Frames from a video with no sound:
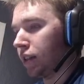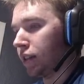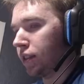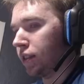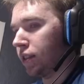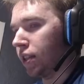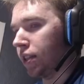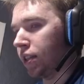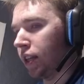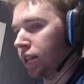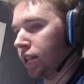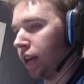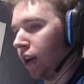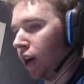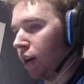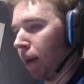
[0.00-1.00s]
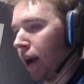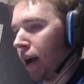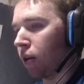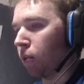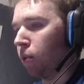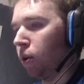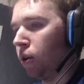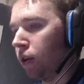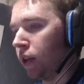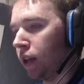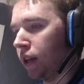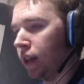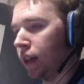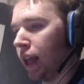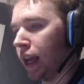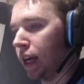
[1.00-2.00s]
So as you can see, all mine are
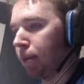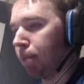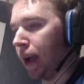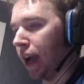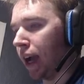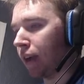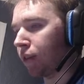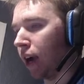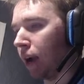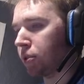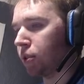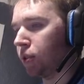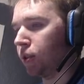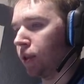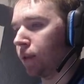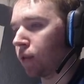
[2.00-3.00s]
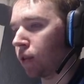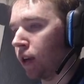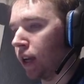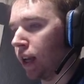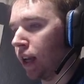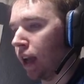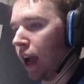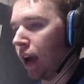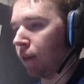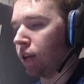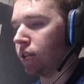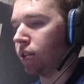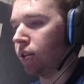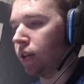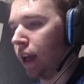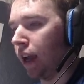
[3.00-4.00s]
wounded. They come back for absolutely free every
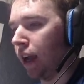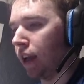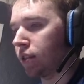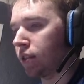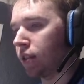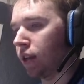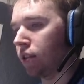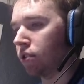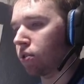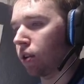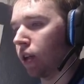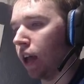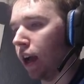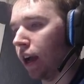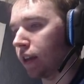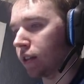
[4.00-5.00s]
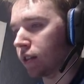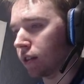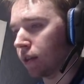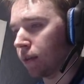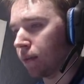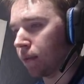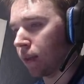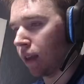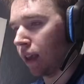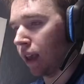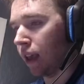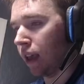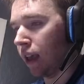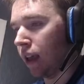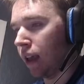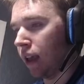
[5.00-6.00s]
2 days in Sorlias.
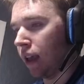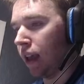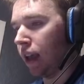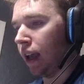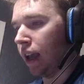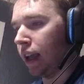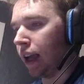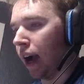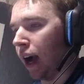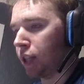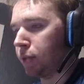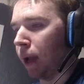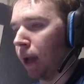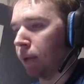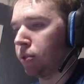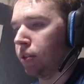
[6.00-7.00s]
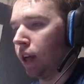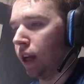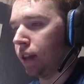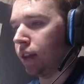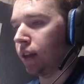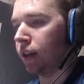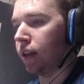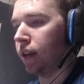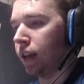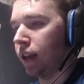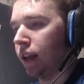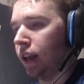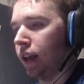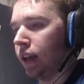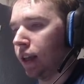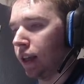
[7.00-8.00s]
It costs me absolutely nothing. And
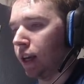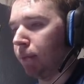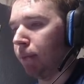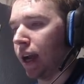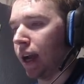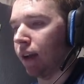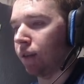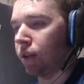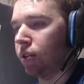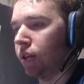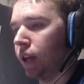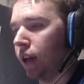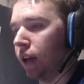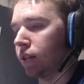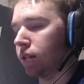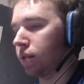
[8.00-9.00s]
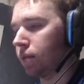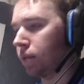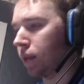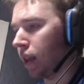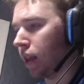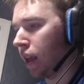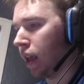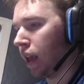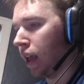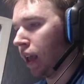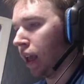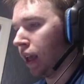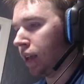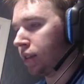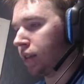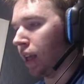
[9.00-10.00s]
they come back after 2 days.
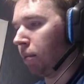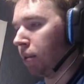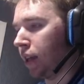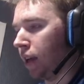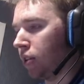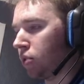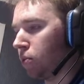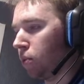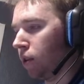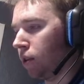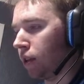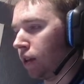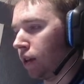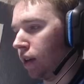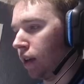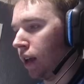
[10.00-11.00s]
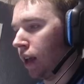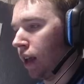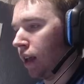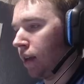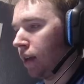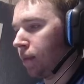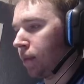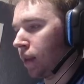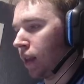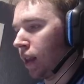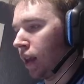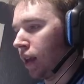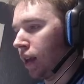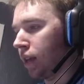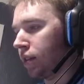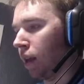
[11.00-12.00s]
Same with his wounded.
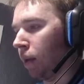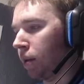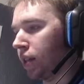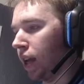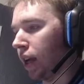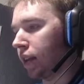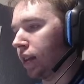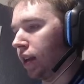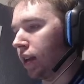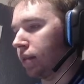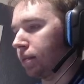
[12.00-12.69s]
Same exact thing.